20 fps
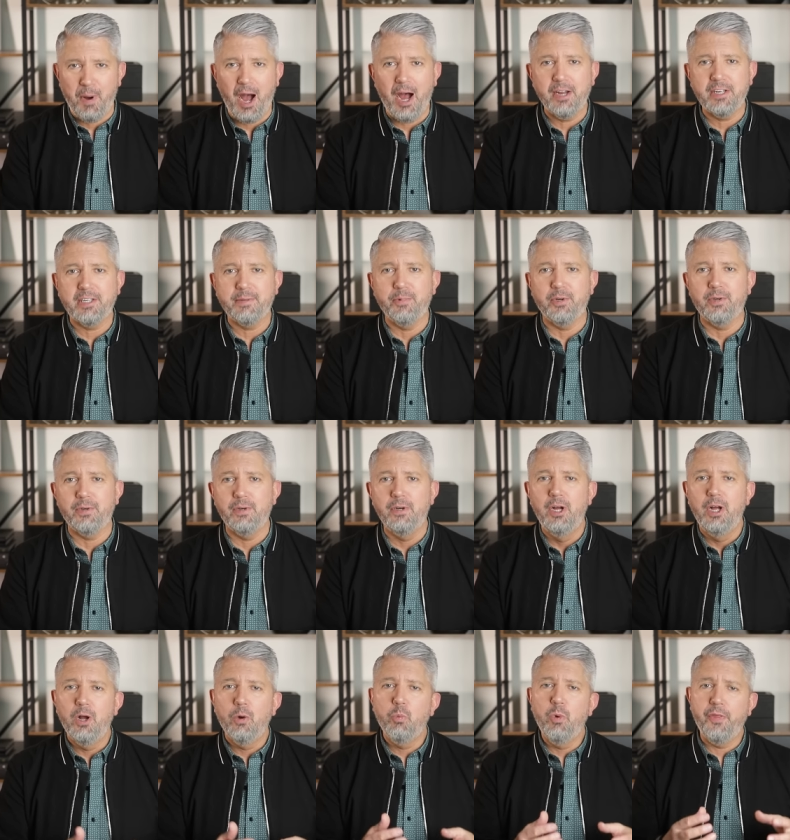possible
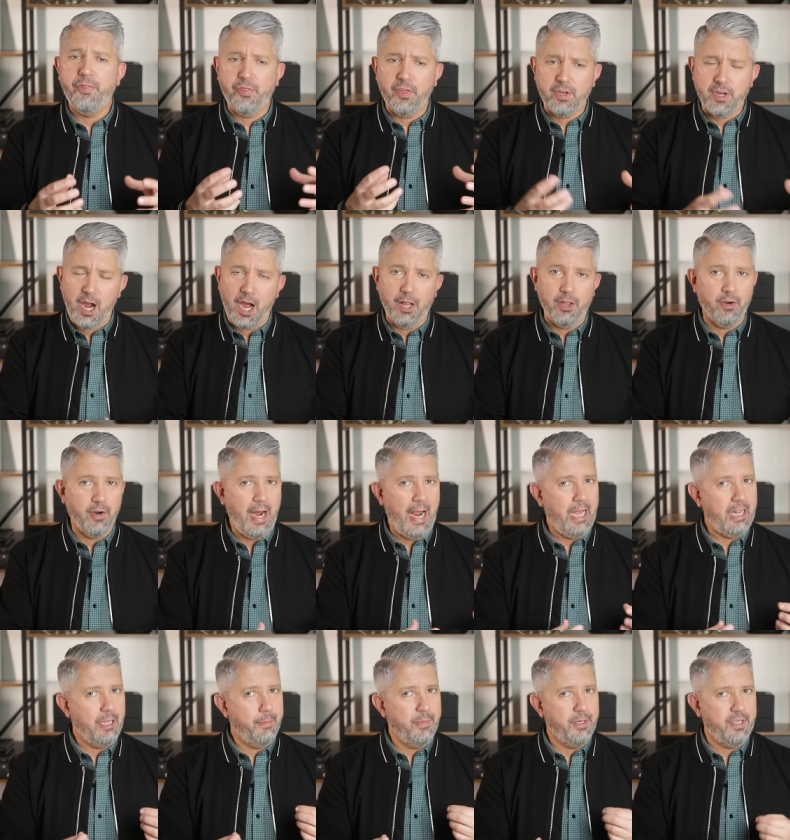with the color
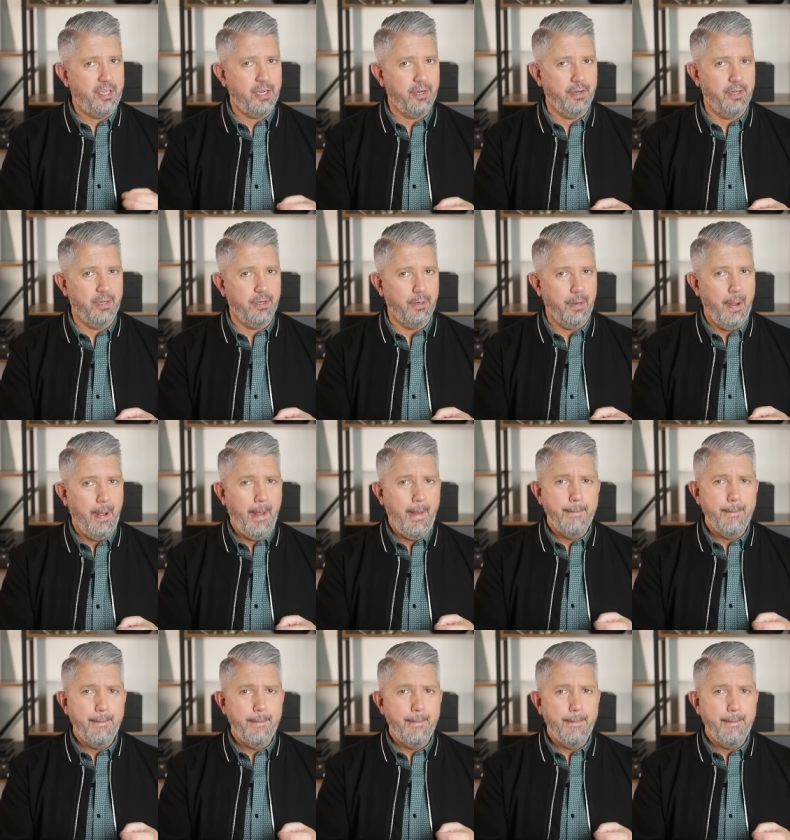and the material.